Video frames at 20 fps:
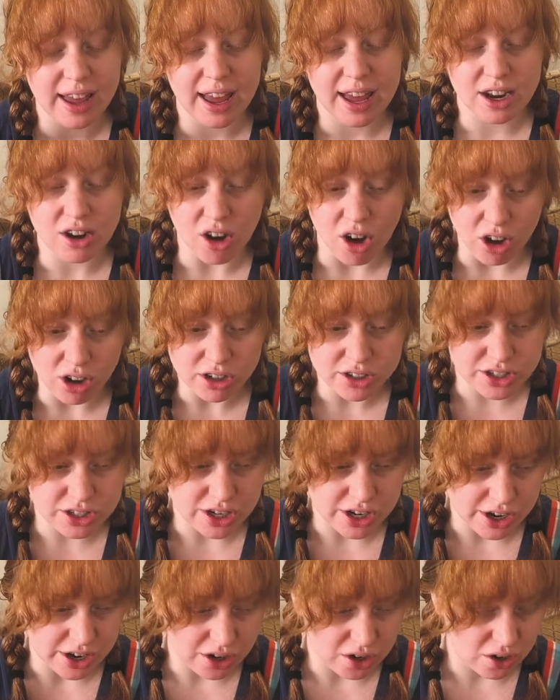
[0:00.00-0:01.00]
And
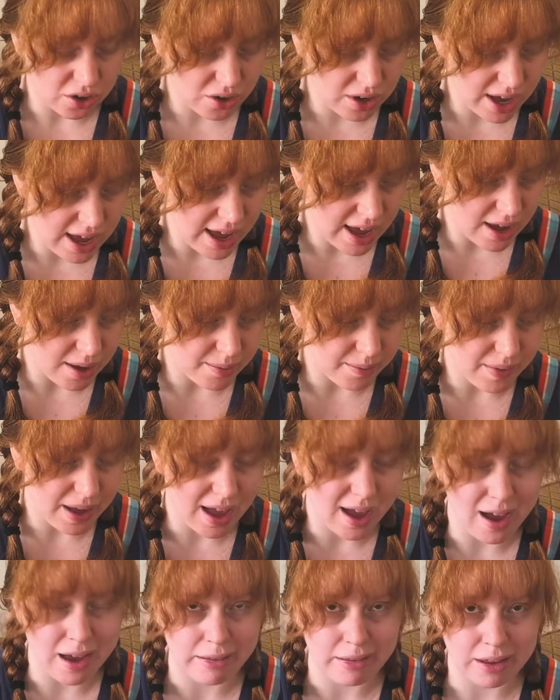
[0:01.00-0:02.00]
also
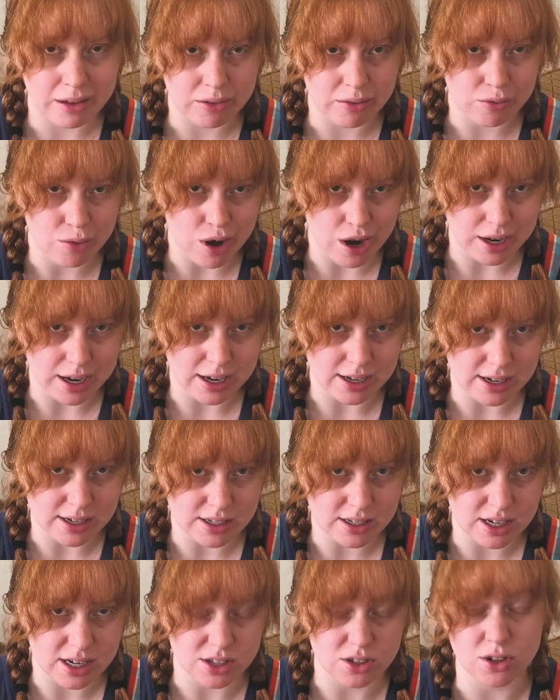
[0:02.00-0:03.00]
I live walking
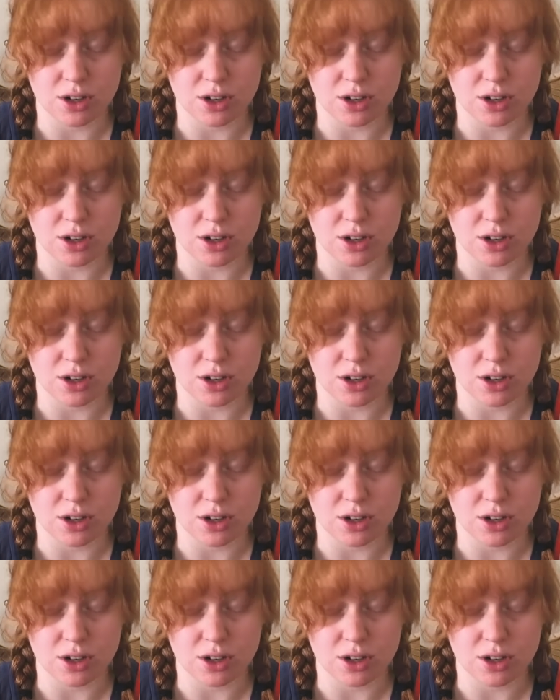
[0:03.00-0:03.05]
distance,